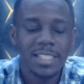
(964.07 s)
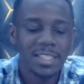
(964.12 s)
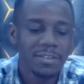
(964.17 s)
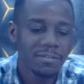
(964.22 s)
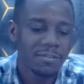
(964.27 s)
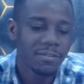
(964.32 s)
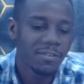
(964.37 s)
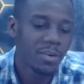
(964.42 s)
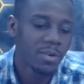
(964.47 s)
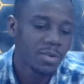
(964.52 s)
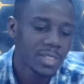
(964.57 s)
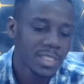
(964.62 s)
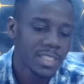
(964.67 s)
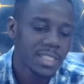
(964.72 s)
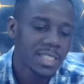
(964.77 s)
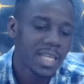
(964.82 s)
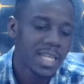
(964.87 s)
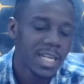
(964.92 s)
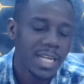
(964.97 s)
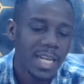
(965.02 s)
in
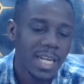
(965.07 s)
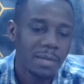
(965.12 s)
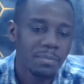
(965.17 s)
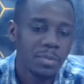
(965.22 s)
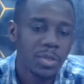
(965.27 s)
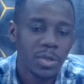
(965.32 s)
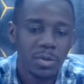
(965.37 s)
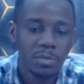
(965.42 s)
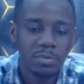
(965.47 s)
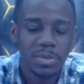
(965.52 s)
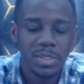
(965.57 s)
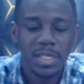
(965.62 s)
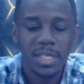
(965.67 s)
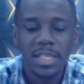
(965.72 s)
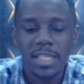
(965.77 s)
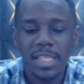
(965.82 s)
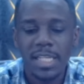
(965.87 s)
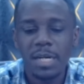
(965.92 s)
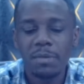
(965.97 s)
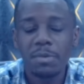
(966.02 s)
phones, laptops
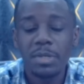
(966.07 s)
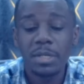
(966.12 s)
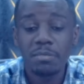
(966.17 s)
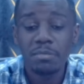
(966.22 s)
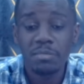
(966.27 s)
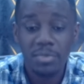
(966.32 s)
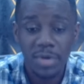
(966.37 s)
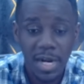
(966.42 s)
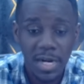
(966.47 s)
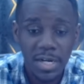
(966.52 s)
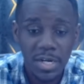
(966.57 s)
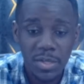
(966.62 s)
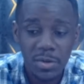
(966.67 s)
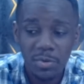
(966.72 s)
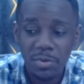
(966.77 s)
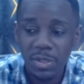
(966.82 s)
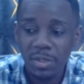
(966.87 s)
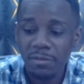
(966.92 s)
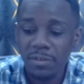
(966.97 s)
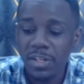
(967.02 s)
that are really brand
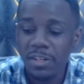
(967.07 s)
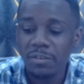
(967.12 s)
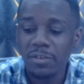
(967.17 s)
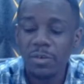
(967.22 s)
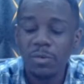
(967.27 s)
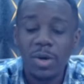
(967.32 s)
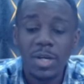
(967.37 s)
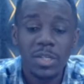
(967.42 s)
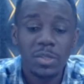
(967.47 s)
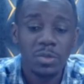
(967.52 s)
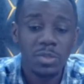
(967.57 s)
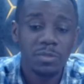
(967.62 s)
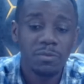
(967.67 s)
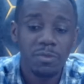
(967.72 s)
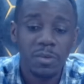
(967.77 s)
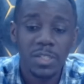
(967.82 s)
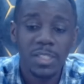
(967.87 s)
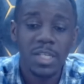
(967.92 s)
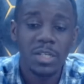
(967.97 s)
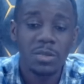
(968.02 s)
new. Even if you want used
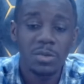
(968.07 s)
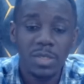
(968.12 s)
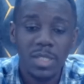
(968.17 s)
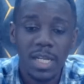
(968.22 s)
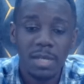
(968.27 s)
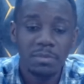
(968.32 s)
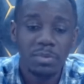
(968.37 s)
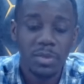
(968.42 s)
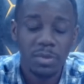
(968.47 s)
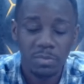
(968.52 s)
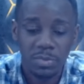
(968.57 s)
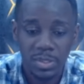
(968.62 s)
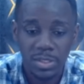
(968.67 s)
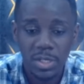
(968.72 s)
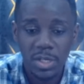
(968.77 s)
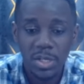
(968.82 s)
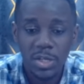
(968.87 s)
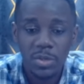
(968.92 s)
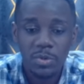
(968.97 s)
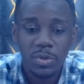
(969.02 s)
phones and used laptops,
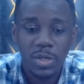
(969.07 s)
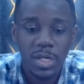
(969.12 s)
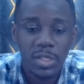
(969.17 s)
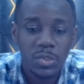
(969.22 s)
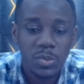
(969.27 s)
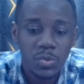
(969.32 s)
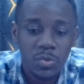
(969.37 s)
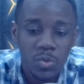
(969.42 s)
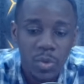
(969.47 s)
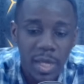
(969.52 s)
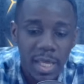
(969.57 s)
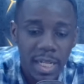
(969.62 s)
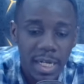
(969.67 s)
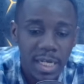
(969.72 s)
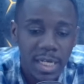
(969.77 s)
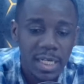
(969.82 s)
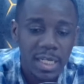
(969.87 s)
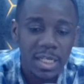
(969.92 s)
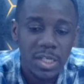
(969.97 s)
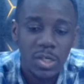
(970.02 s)
you can as
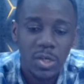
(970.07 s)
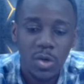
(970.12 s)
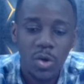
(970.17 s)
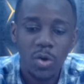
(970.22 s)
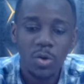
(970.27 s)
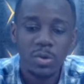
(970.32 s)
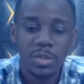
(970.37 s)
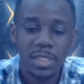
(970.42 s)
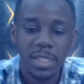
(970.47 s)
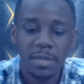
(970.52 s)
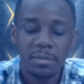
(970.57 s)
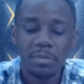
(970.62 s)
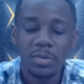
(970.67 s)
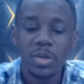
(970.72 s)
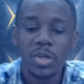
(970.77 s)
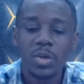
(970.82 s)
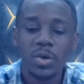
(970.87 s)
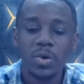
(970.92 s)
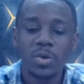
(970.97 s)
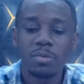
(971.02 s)
well call them
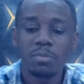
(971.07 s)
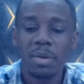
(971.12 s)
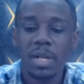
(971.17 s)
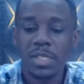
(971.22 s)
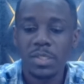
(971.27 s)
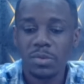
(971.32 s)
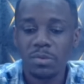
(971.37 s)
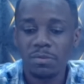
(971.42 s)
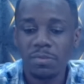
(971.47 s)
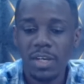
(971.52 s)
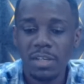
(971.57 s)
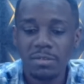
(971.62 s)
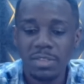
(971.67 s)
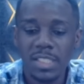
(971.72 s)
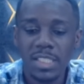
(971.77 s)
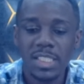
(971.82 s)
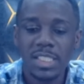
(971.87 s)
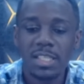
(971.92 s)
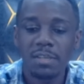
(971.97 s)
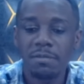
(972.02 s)
on
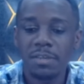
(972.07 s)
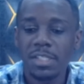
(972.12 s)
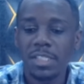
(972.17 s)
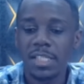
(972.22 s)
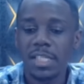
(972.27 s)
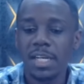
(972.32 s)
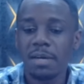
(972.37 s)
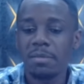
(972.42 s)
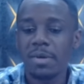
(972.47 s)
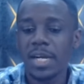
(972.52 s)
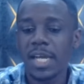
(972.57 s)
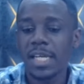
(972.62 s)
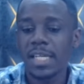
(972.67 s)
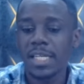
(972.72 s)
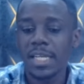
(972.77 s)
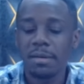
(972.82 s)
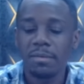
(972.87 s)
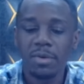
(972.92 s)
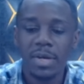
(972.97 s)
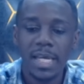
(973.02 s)

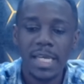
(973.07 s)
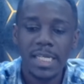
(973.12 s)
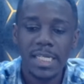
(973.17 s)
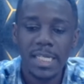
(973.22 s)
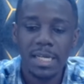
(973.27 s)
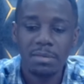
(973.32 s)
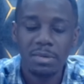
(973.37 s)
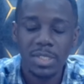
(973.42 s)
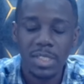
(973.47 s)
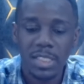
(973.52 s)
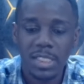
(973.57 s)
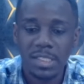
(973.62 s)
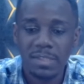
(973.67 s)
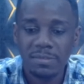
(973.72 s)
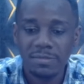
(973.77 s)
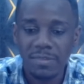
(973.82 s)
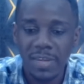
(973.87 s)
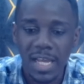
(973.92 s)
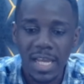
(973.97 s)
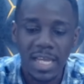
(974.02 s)

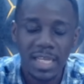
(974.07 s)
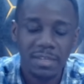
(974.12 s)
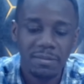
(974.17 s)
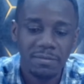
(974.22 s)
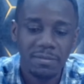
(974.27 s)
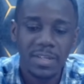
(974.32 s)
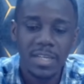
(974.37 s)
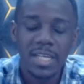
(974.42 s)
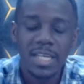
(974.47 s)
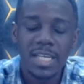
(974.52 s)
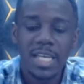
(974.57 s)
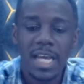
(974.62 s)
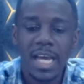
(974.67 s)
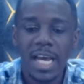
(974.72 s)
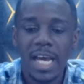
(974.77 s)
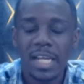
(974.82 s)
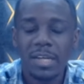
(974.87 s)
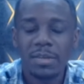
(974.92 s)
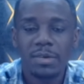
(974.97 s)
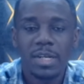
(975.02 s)
+25670998665,
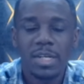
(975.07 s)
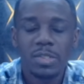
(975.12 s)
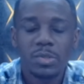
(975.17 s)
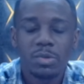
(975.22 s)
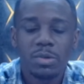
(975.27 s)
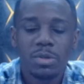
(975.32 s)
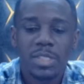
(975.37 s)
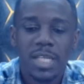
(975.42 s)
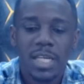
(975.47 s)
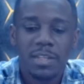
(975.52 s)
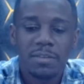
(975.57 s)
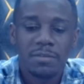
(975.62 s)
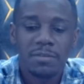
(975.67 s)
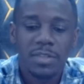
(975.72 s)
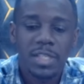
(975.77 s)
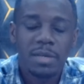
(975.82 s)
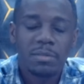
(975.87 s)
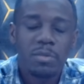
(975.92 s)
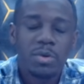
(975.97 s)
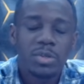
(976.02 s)
and you can as well search for
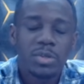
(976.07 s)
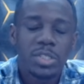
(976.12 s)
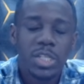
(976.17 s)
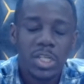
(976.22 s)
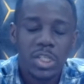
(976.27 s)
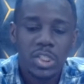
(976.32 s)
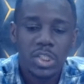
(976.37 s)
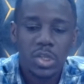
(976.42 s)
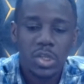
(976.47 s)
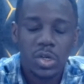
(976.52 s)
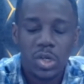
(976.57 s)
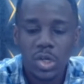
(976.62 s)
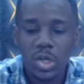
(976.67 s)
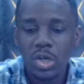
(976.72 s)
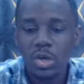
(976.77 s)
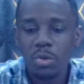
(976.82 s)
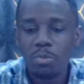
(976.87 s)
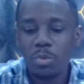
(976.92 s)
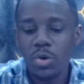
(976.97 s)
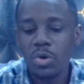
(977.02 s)
them on TikTok.
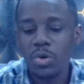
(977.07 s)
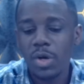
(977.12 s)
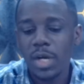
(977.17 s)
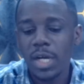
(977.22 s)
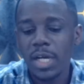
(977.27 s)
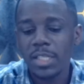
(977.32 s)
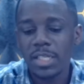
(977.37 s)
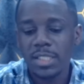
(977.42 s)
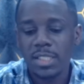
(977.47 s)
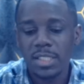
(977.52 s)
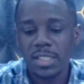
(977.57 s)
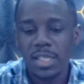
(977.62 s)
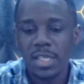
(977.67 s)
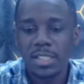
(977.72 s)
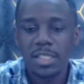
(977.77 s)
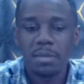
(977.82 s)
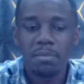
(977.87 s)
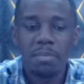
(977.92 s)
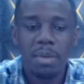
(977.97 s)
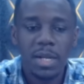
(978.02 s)
Mono Gadgets
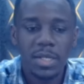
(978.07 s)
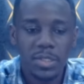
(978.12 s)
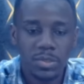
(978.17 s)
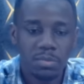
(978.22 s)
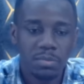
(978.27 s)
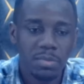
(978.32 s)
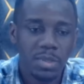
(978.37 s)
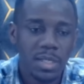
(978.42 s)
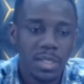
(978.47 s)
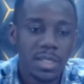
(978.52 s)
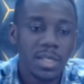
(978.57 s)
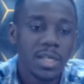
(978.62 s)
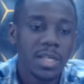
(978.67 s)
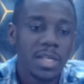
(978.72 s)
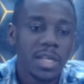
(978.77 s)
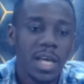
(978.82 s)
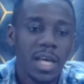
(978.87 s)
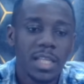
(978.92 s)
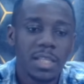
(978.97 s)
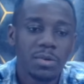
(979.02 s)
is the place to be,
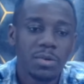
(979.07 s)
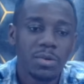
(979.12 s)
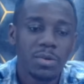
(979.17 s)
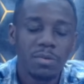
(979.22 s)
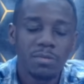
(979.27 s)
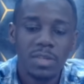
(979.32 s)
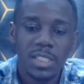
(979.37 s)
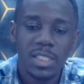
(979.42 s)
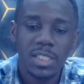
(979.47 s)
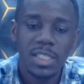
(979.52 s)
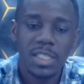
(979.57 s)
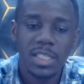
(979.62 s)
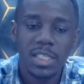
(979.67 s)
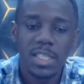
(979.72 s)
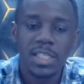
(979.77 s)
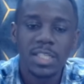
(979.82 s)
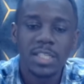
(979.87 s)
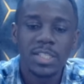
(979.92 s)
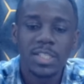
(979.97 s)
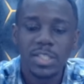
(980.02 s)
and they'll obviously
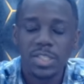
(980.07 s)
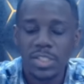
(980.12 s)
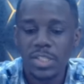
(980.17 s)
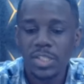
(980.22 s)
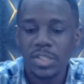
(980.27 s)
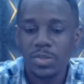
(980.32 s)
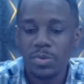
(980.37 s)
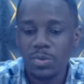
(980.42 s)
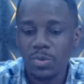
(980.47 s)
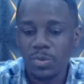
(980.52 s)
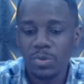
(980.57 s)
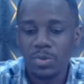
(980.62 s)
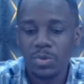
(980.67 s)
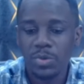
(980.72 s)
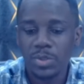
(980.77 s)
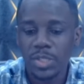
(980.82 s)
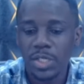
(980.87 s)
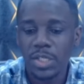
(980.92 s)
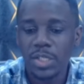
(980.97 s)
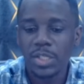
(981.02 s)
see you
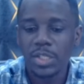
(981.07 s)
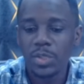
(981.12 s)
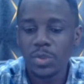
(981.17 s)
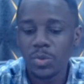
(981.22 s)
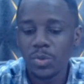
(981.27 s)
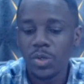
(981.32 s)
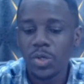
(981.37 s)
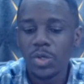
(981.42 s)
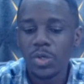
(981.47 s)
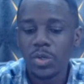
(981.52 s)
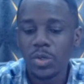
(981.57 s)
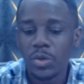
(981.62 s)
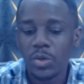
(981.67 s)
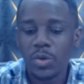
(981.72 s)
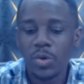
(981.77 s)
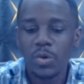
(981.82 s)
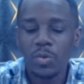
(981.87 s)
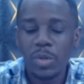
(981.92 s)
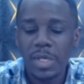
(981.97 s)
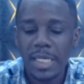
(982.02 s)
continue
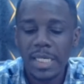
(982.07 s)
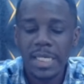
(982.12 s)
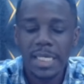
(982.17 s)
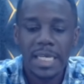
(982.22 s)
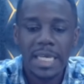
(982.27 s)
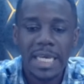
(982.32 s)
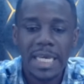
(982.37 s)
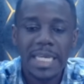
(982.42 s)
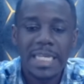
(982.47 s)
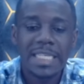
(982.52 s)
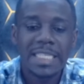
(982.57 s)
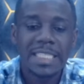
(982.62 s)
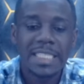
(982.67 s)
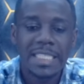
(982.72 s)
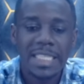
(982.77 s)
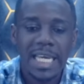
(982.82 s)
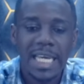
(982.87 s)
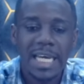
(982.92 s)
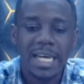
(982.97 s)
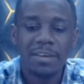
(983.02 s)
going in
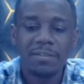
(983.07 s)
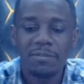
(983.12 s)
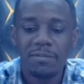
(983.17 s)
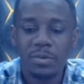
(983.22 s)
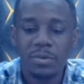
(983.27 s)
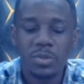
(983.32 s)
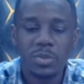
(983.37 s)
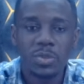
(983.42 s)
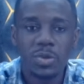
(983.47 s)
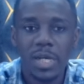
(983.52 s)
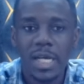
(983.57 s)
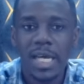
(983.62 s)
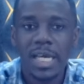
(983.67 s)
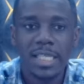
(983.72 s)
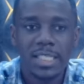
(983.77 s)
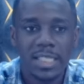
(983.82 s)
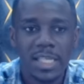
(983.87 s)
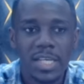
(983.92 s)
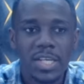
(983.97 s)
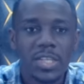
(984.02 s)
there for you. So
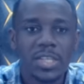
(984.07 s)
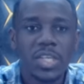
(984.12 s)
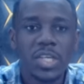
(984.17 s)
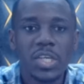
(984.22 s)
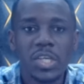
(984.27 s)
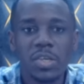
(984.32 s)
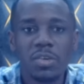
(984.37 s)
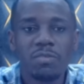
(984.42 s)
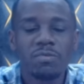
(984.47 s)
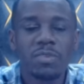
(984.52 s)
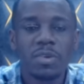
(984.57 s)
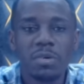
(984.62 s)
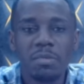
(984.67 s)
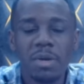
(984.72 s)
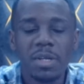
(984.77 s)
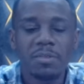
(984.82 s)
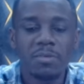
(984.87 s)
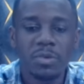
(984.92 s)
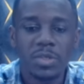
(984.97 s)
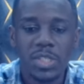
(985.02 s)
guys, thank you very
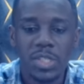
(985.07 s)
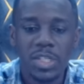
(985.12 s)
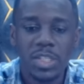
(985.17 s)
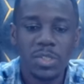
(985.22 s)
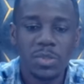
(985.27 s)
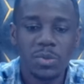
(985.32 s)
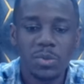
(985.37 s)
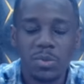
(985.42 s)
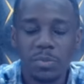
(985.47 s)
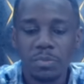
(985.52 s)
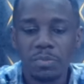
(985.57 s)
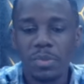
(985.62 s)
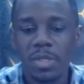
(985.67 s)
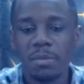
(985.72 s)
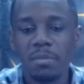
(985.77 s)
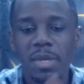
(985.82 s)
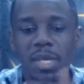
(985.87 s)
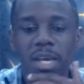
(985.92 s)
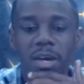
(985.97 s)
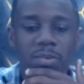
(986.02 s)
much for watching through.
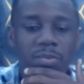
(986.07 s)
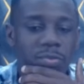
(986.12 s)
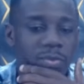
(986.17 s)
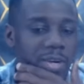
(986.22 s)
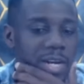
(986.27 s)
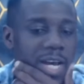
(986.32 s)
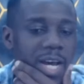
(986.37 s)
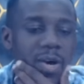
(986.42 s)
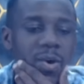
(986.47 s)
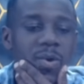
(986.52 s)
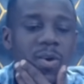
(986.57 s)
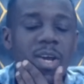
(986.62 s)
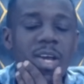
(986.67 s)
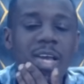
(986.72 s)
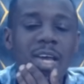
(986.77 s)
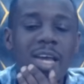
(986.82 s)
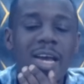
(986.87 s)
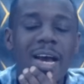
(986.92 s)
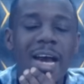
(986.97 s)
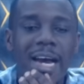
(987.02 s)
Me out for now,
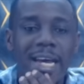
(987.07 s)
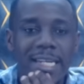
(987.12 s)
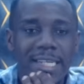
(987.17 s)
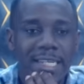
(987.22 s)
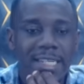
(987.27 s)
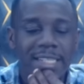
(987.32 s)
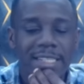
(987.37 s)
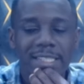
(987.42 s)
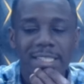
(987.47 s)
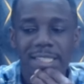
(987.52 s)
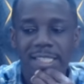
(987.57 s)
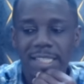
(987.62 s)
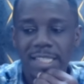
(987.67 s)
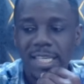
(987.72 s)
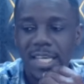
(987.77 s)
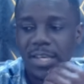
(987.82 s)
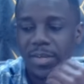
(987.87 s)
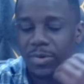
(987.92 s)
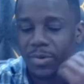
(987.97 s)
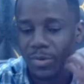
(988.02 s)
and see
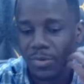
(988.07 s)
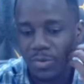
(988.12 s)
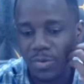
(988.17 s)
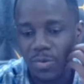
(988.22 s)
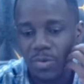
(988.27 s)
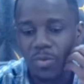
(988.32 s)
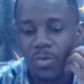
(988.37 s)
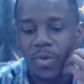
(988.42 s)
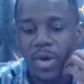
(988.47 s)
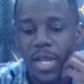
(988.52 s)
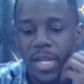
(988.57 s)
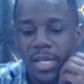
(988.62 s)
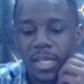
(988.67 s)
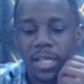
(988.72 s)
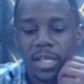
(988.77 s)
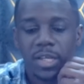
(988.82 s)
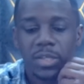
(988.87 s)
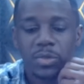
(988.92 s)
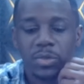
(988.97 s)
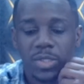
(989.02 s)
you when
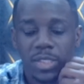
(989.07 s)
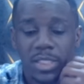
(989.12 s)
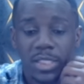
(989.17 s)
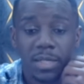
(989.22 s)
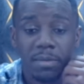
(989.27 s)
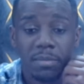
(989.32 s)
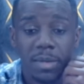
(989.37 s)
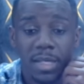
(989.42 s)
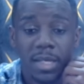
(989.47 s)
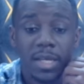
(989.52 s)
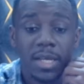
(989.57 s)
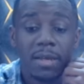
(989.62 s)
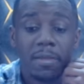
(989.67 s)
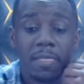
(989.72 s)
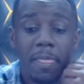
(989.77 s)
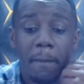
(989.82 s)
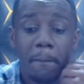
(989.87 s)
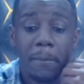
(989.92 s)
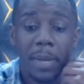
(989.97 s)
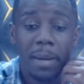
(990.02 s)
you see me.
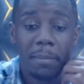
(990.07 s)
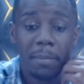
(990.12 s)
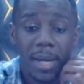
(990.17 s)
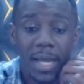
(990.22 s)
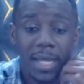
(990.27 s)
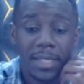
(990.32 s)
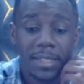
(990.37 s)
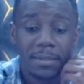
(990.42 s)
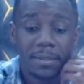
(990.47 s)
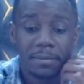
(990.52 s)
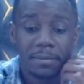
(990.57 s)
Bye bye.